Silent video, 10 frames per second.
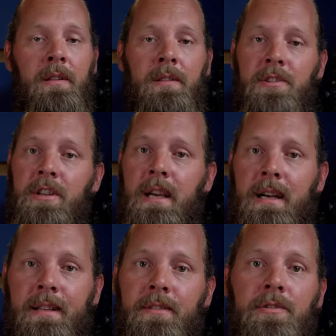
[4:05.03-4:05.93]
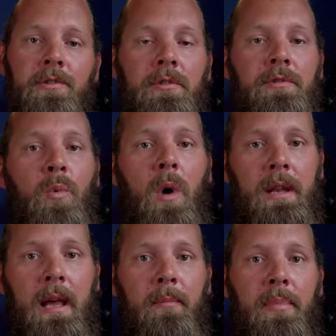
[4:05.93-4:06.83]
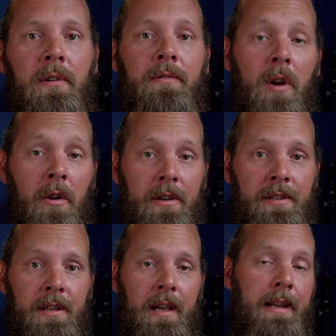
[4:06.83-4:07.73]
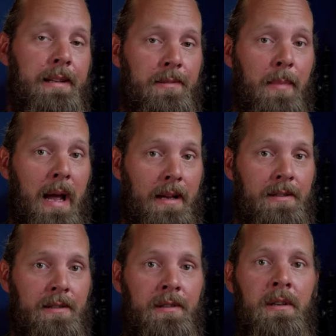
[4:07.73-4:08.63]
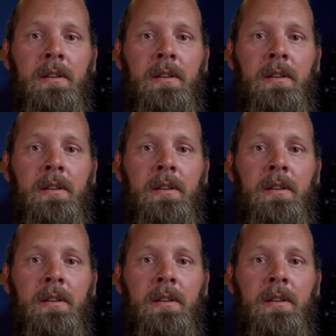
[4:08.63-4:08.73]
The G9 draws 1 amp of current at its max.